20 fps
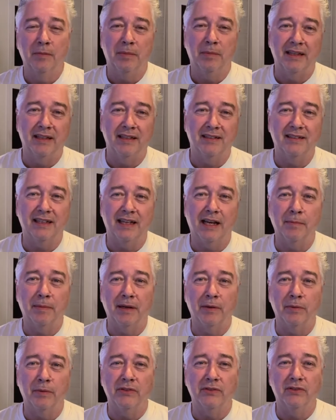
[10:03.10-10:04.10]
By the time
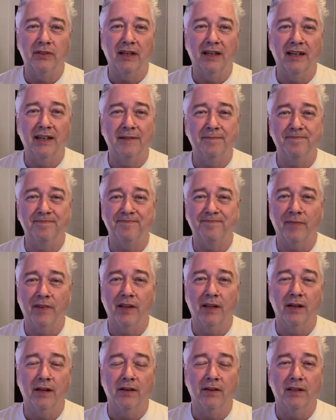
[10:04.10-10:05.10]
I was done,
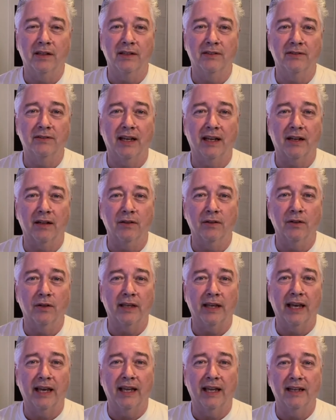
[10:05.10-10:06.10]
you can take a
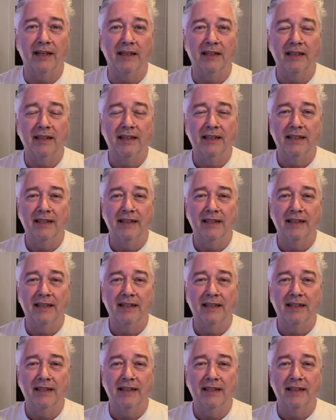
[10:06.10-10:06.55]
look at it.